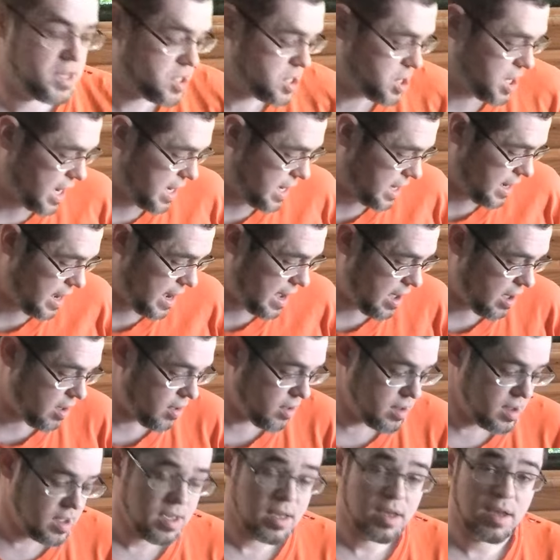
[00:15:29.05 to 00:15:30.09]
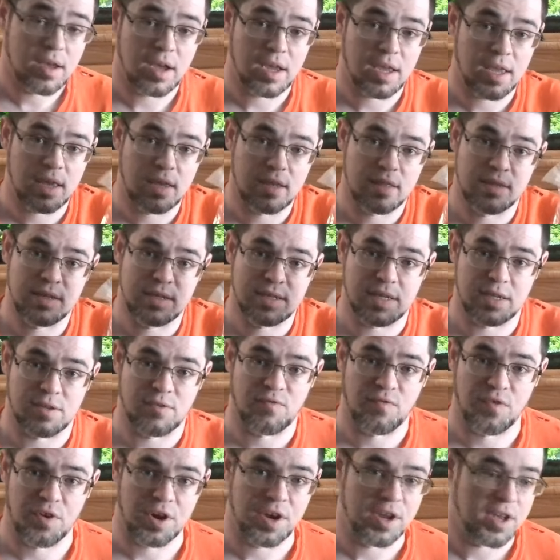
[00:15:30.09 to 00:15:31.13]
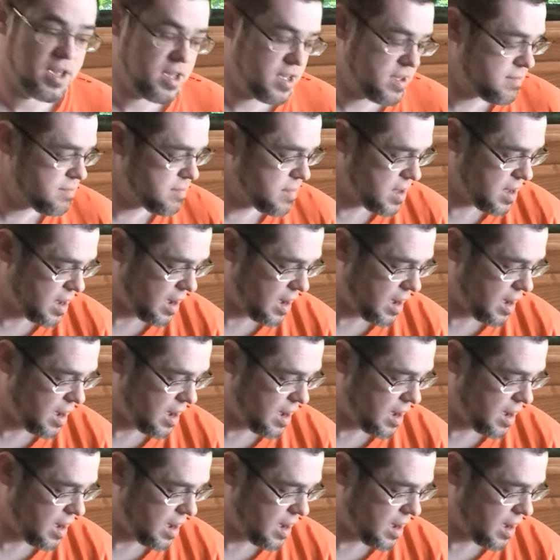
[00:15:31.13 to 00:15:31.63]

check it out. Again, this is for him.